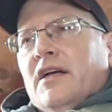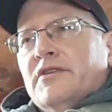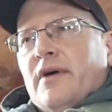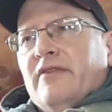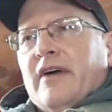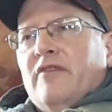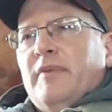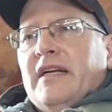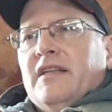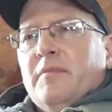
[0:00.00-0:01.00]
so I've
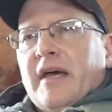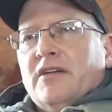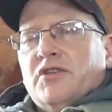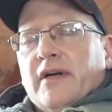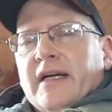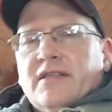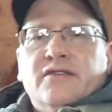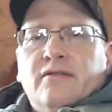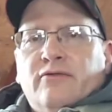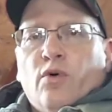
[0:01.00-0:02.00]
been in the metal
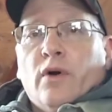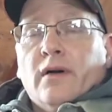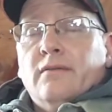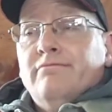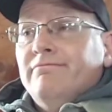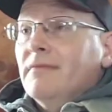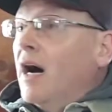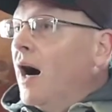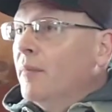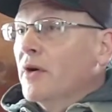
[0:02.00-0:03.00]
trades for
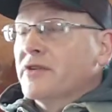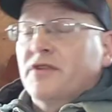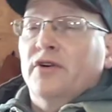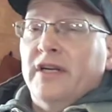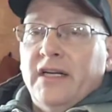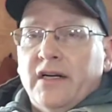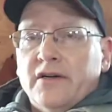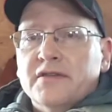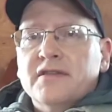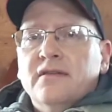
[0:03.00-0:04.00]
almost 30
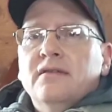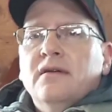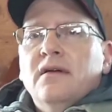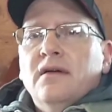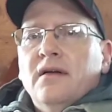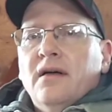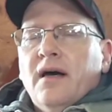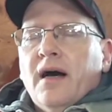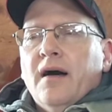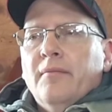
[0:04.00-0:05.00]
years
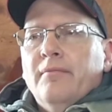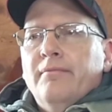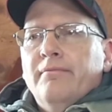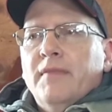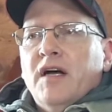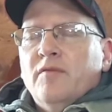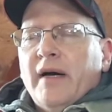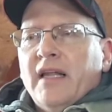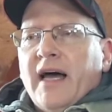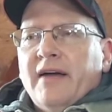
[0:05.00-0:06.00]
of
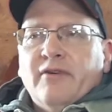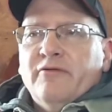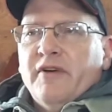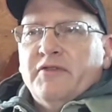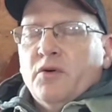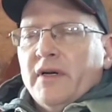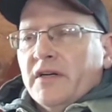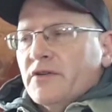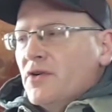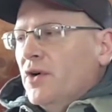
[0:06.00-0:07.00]
my life. I'm 51
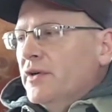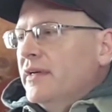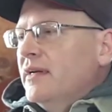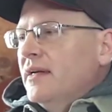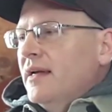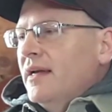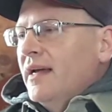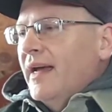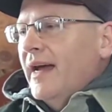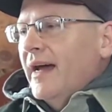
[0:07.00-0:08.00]
years old.
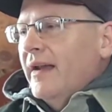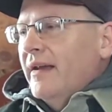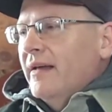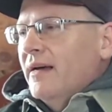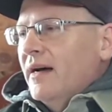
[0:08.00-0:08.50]
And